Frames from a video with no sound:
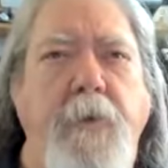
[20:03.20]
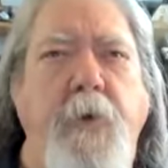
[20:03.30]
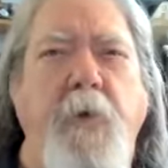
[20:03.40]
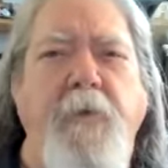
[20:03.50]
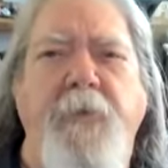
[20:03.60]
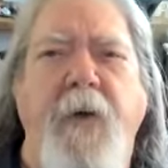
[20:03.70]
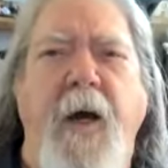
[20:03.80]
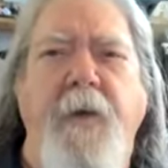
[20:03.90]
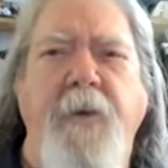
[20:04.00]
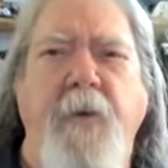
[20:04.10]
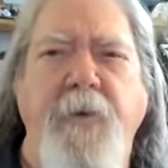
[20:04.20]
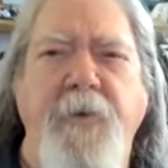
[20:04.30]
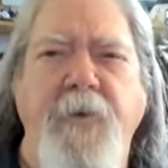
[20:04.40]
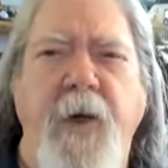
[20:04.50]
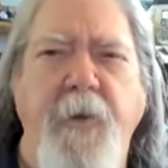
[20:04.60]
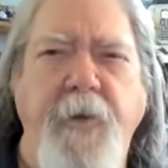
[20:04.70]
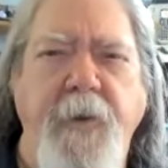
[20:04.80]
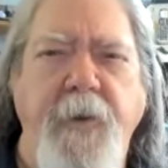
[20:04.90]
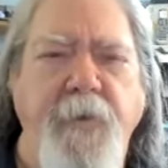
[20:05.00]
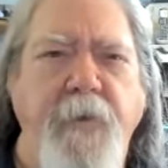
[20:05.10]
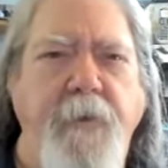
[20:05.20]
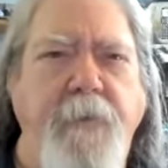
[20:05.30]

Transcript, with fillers: So in fact, our desire nature,